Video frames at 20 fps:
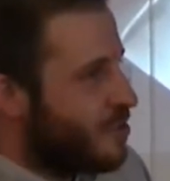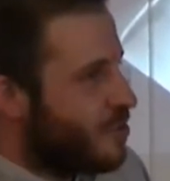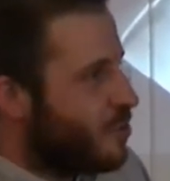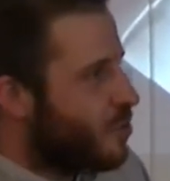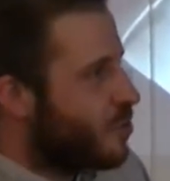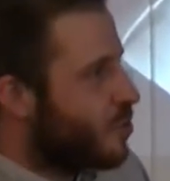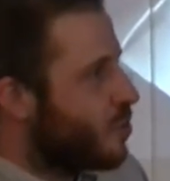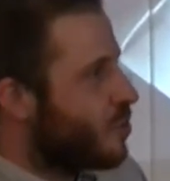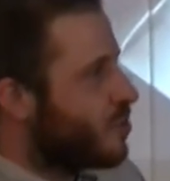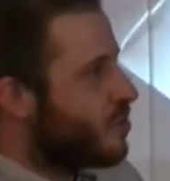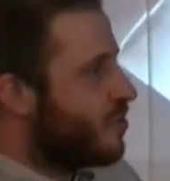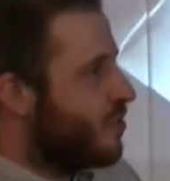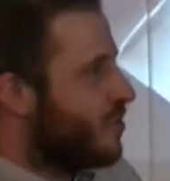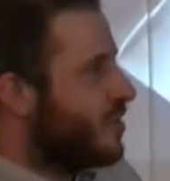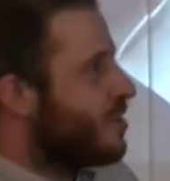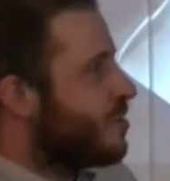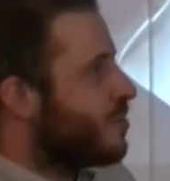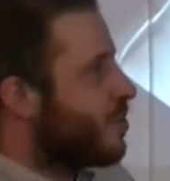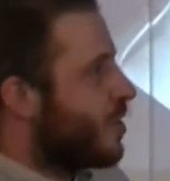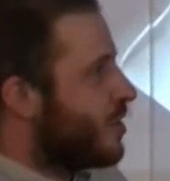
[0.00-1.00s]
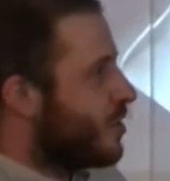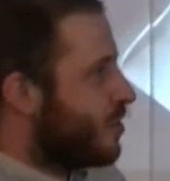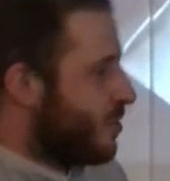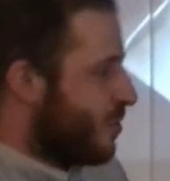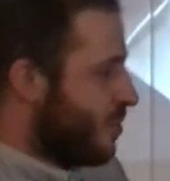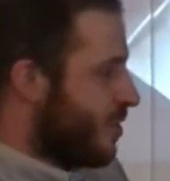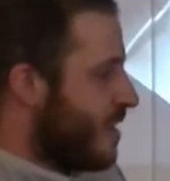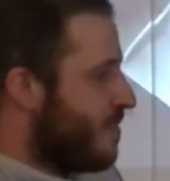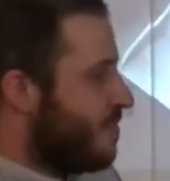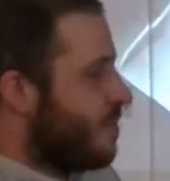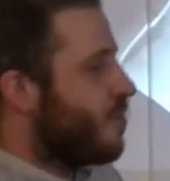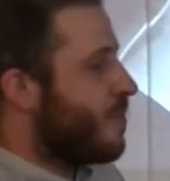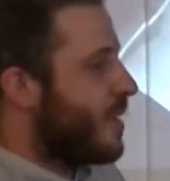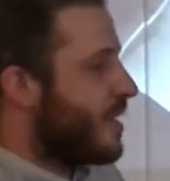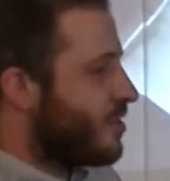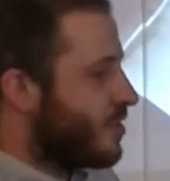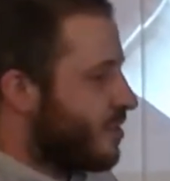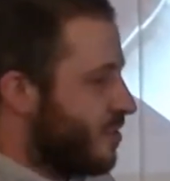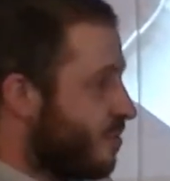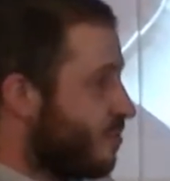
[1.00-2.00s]
source of inspiration or
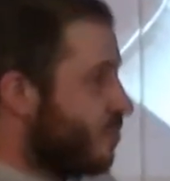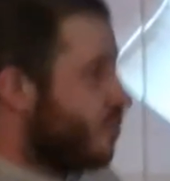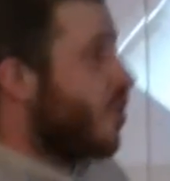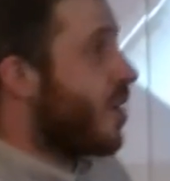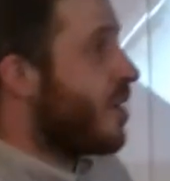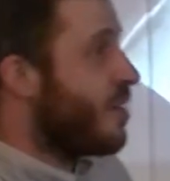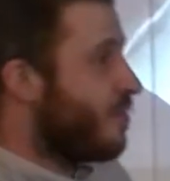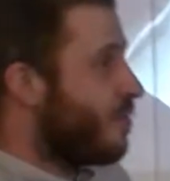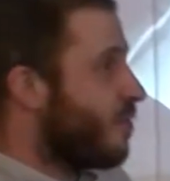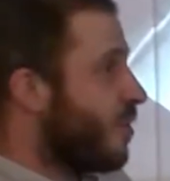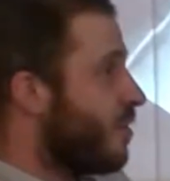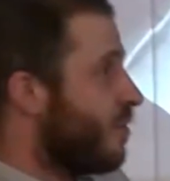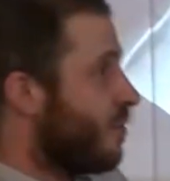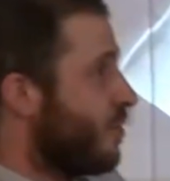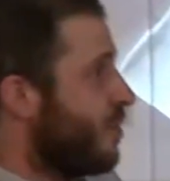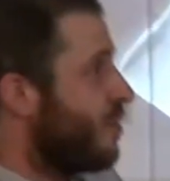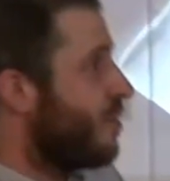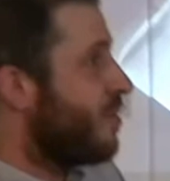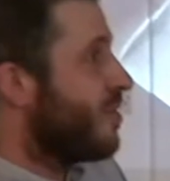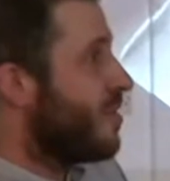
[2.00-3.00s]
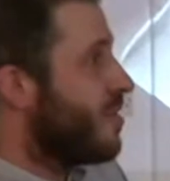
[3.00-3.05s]
information right in front of you.